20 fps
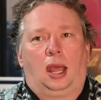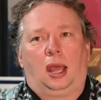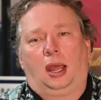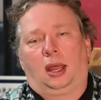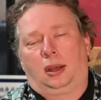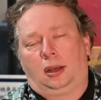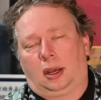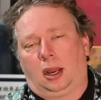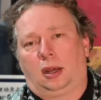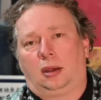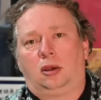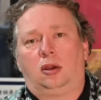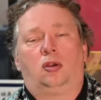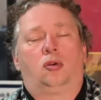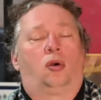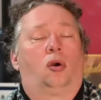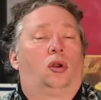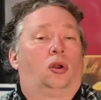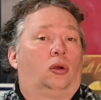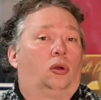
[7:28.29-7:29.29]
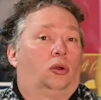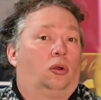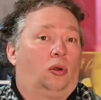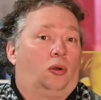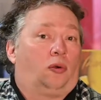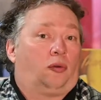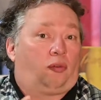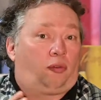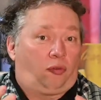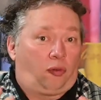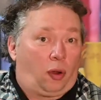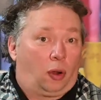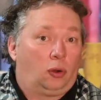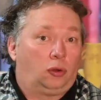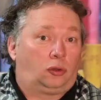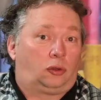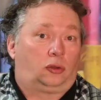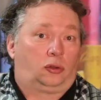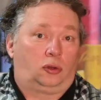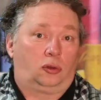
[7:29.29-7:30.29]
and then you're gonna
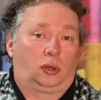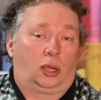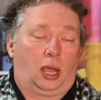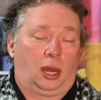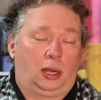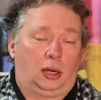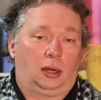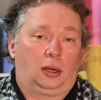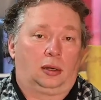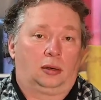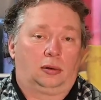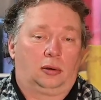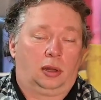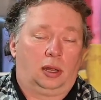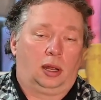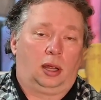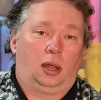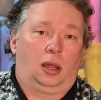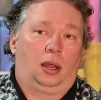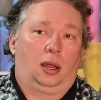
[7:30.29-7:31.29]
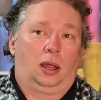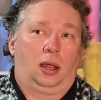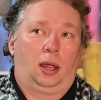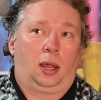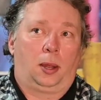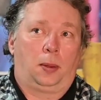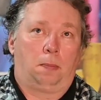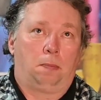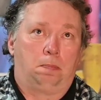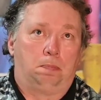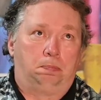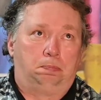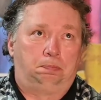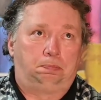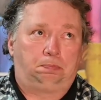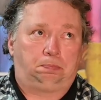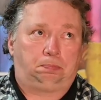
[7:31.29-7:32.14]
vote together, and